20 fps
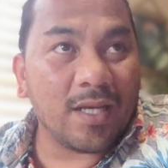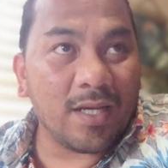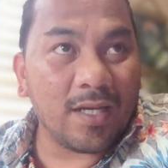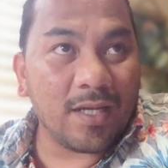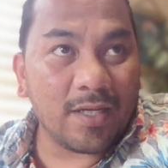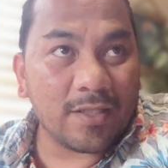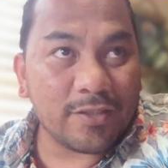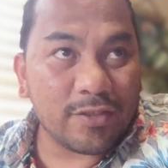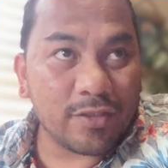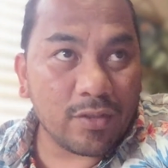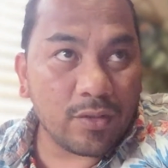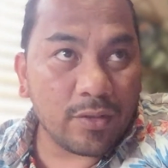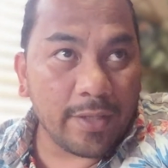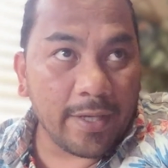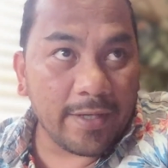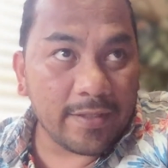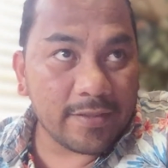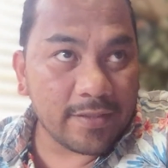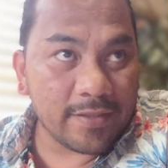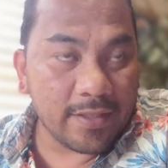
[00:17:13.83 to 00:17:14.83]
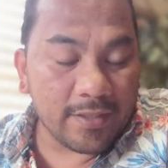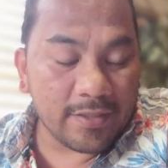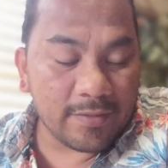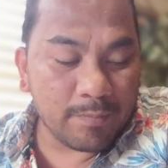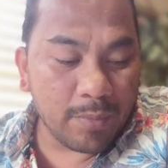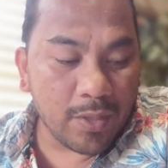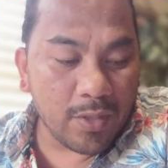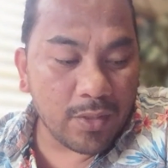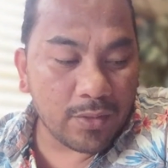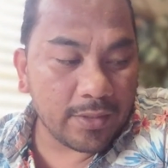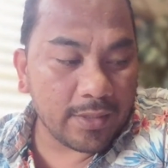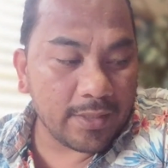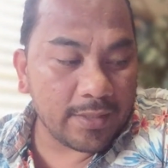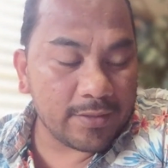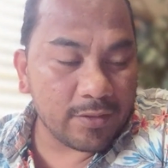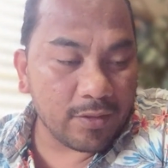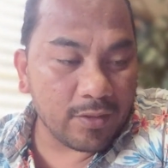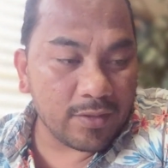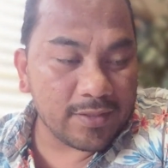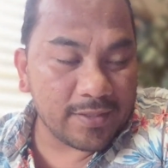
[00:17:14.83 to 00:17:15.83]
So it's both.
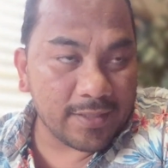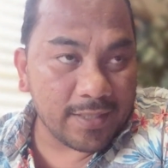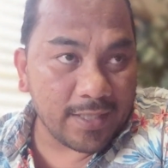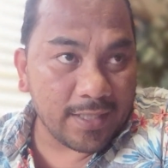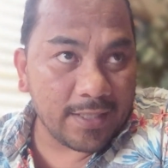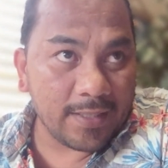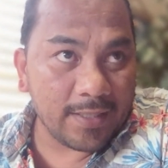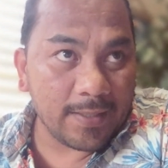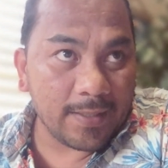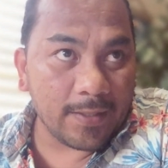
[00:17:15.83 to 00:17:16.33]
It's on site.